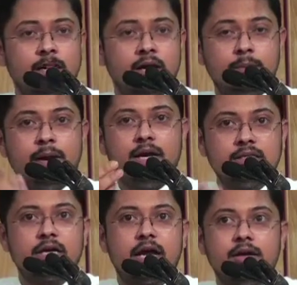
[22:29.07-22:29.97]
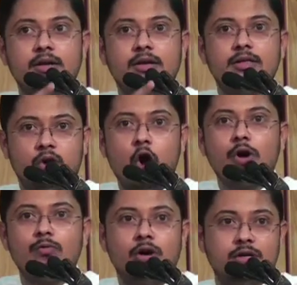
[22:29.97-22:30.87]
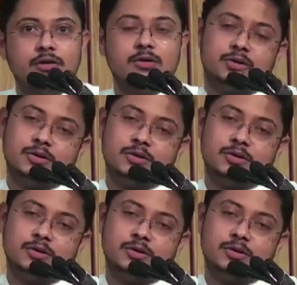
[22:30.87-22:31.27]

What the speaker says: Dependent is again the wrong word,